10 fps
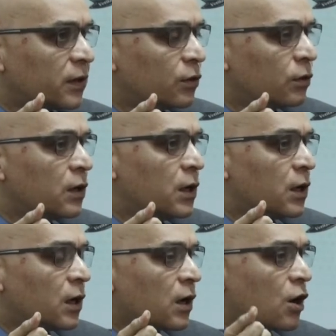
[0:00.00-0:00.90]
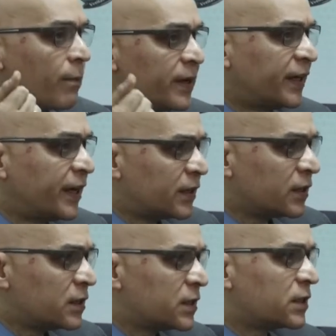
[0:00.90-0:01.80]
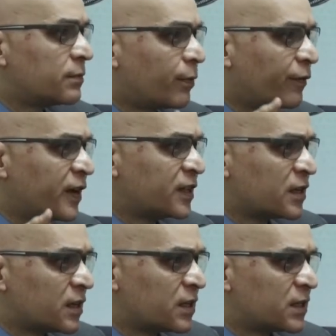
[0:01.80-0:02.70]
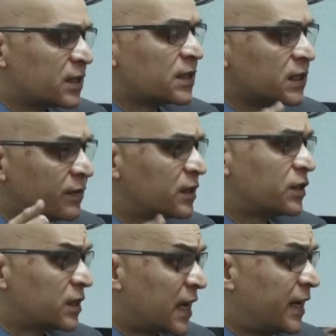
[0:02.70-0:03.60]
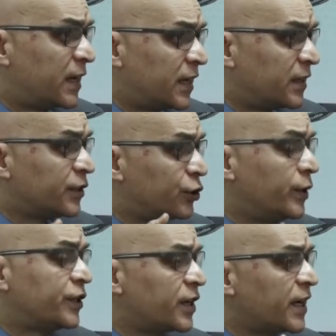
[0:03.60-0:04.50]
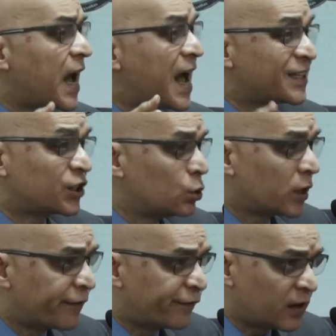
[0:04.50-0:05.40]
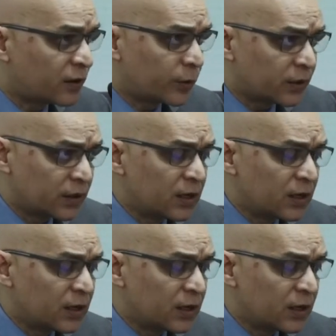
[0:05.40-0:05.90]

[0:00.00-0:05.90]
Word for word: you know, commentators, professors, civil society, the judiciary has to confront with.